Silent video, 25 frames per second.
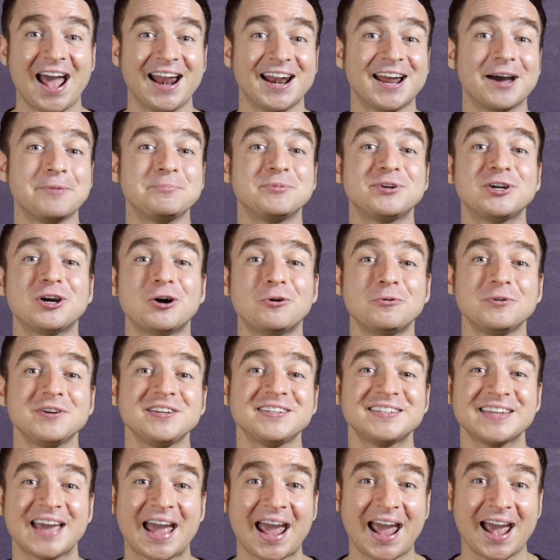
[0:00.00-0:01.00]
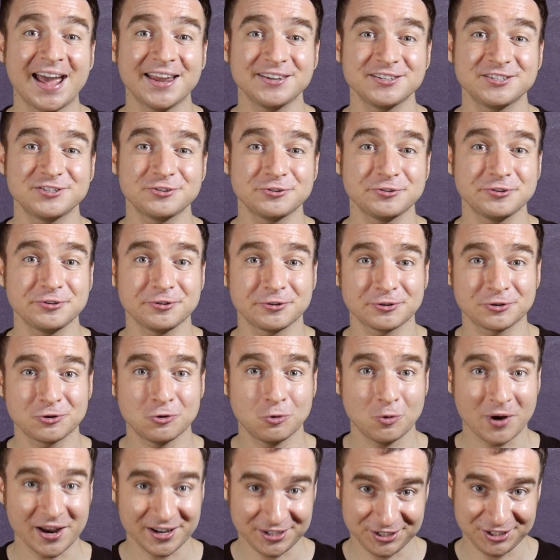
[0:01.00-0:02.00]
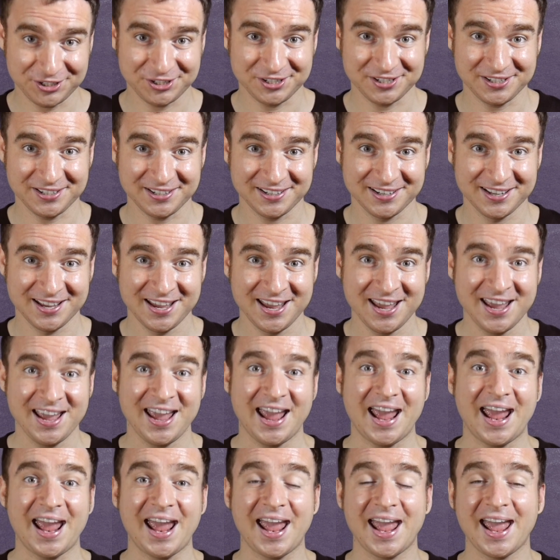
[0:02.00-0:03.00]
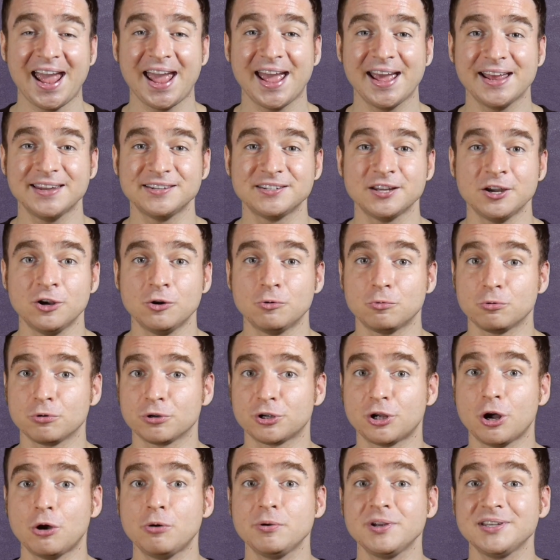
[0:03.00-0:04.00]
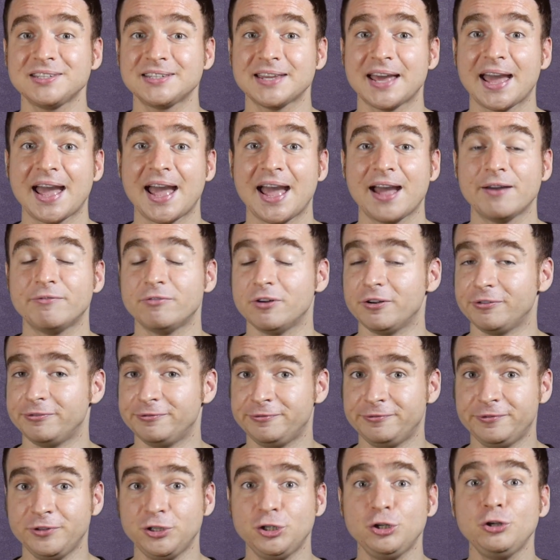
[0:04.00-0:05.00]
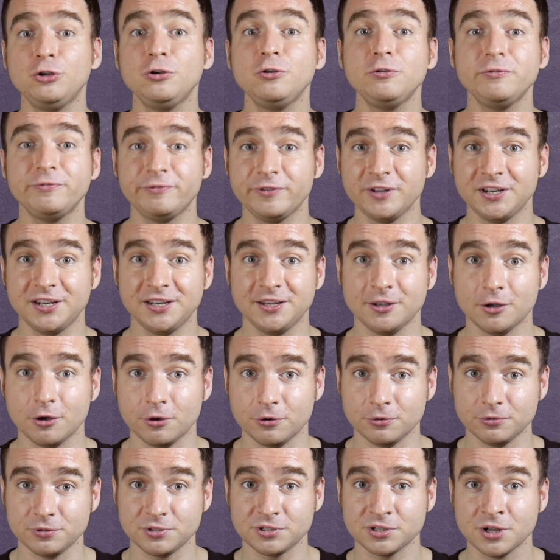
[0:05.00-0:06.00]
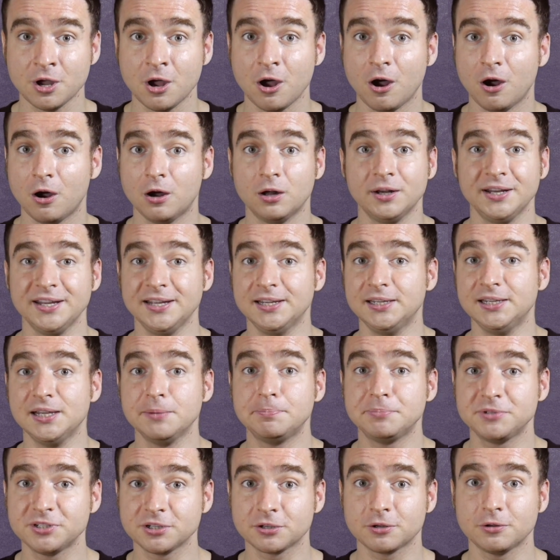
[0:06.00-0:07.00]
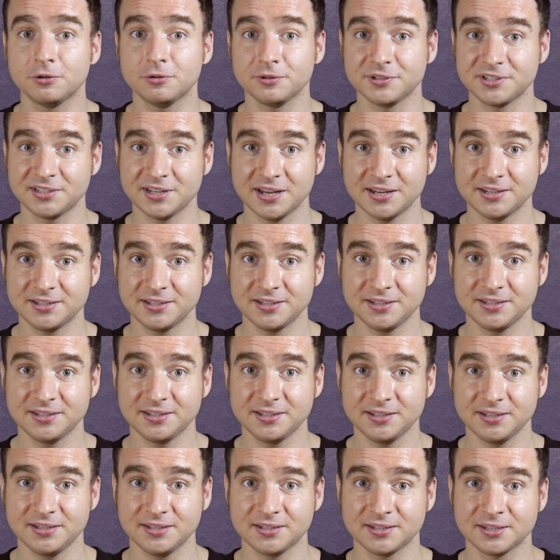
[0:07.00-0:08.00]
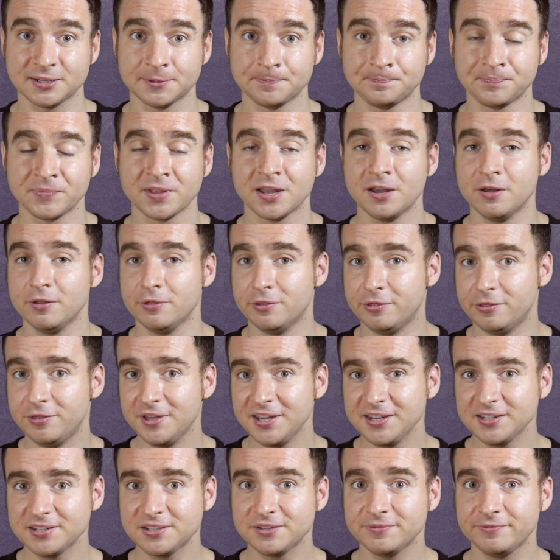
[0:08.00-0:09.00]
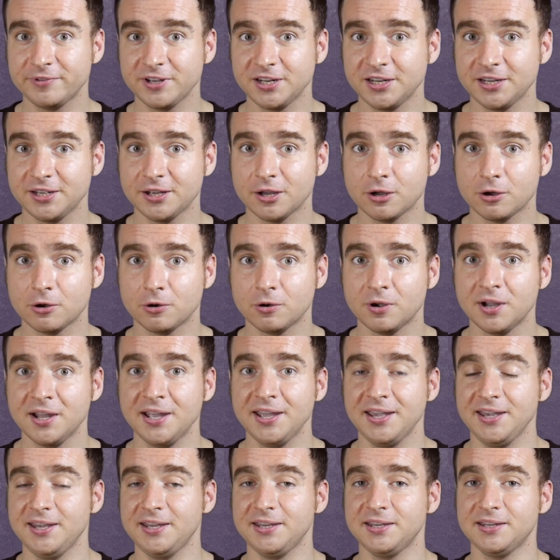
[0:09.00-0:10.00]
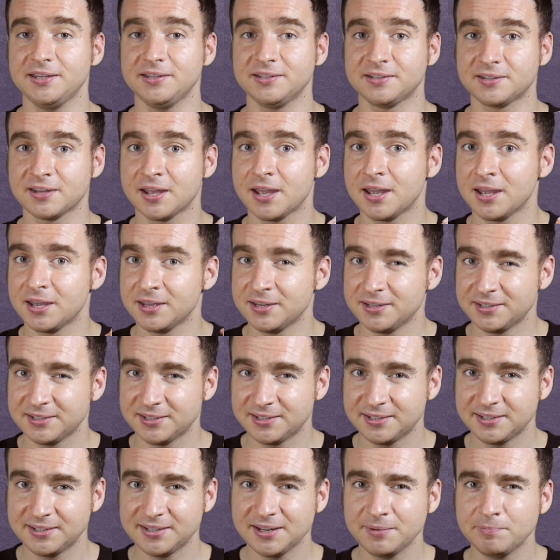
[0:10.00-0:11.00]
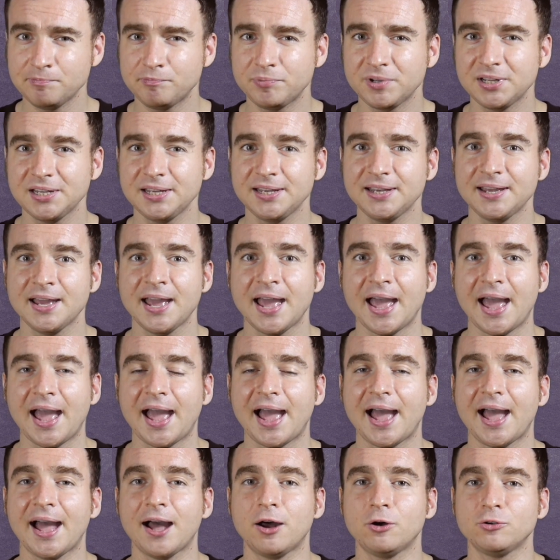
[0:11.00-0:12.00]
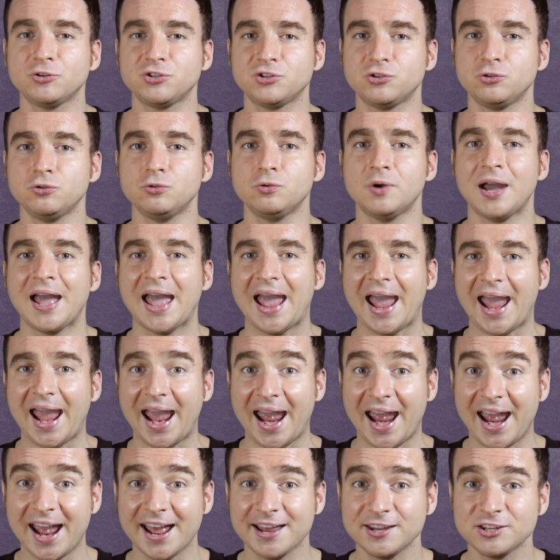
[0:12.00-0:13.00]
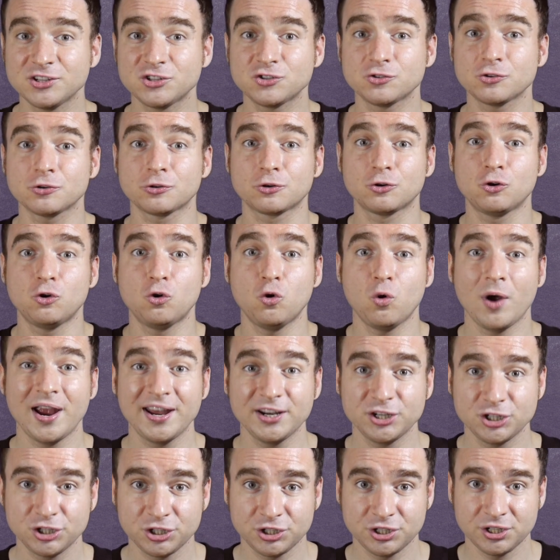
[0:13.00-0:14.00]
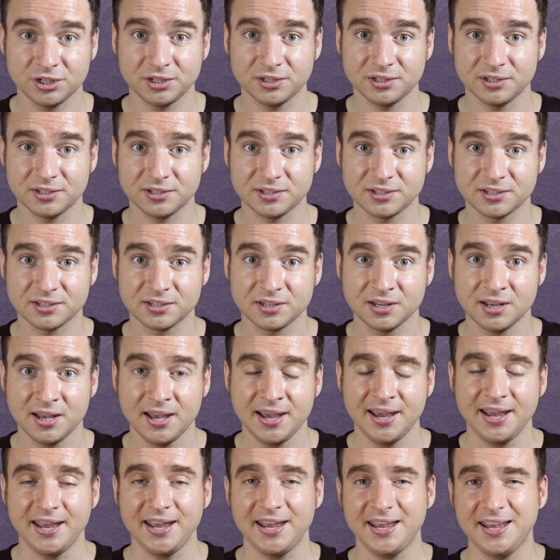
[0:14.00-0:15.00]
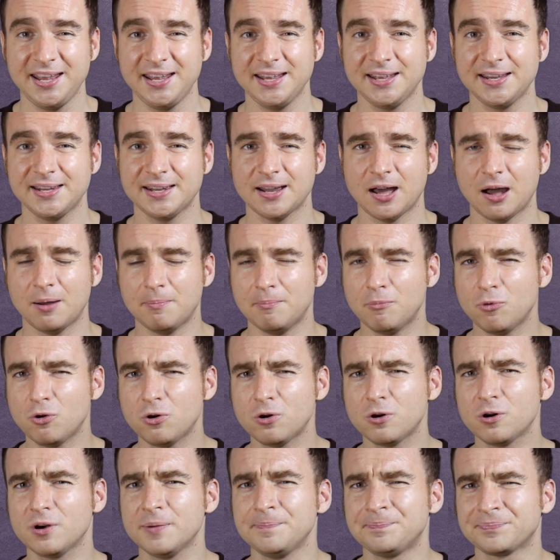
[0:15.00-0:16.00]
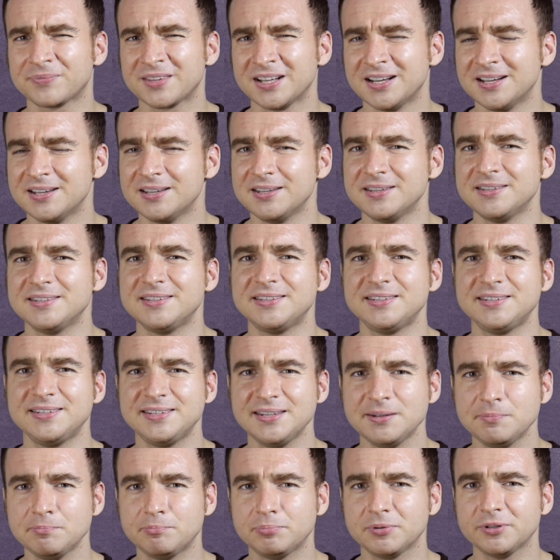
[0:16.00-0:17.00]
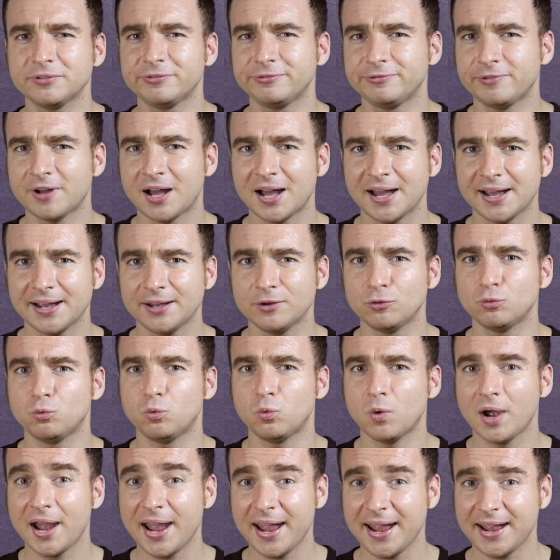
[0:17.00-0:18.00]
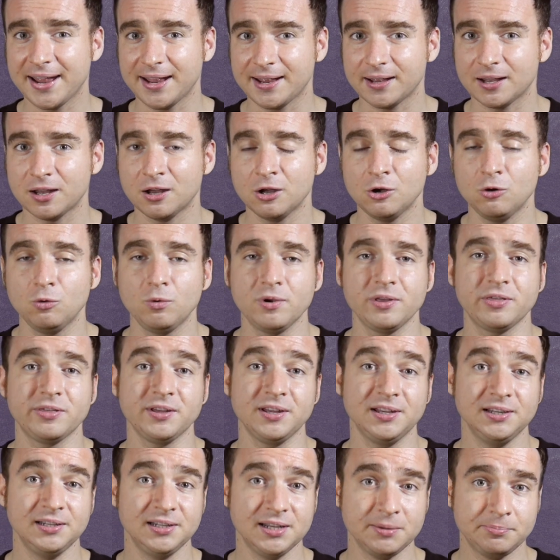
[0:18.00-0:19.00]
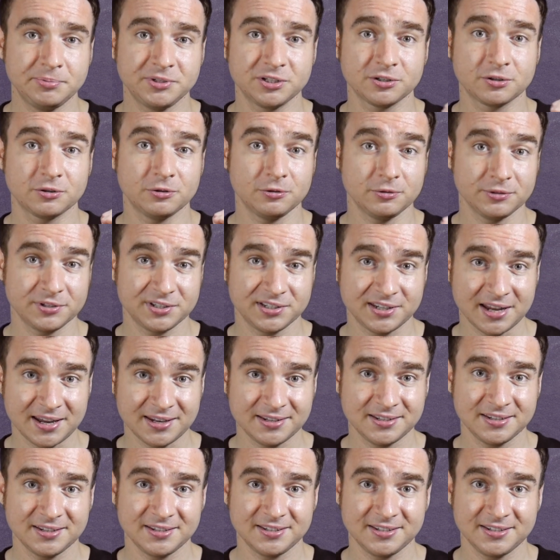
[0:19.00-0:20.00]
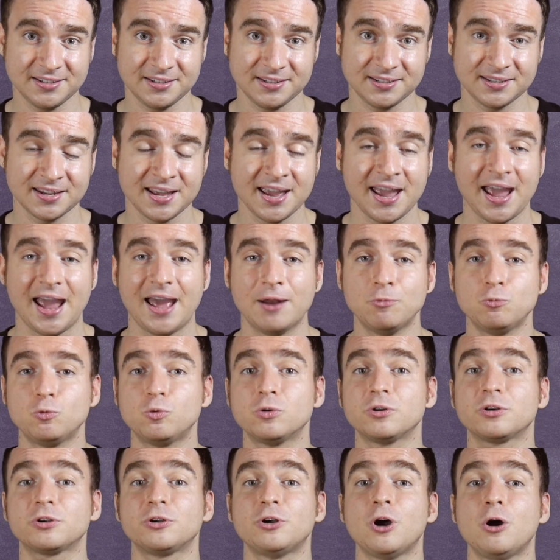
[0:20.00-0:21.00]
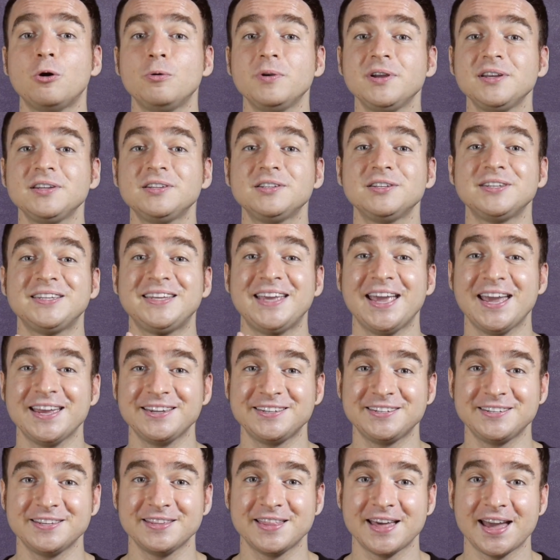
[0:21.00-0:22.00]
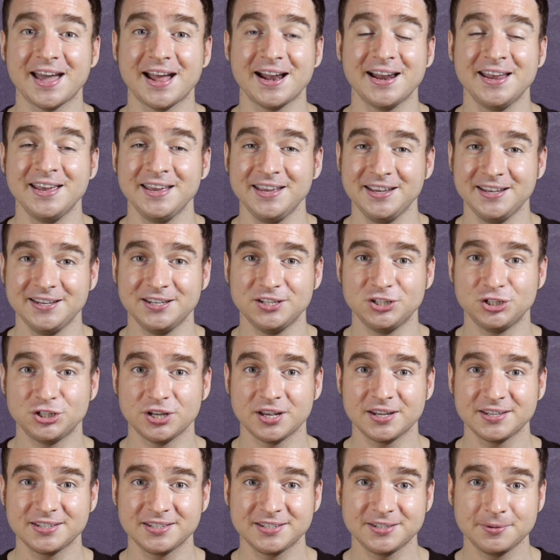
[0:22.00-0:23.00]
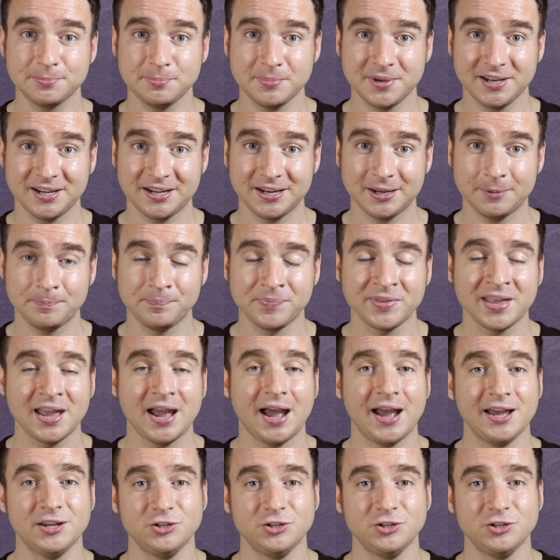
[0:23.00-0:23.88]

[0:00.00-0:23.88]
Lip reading: And I'm going to answer your question. And we're going to have a few videos on elliptical sentences. This video is simply how to answer questions in a more simplified way with elliptical sentences. And we're going to get to that in just a minute.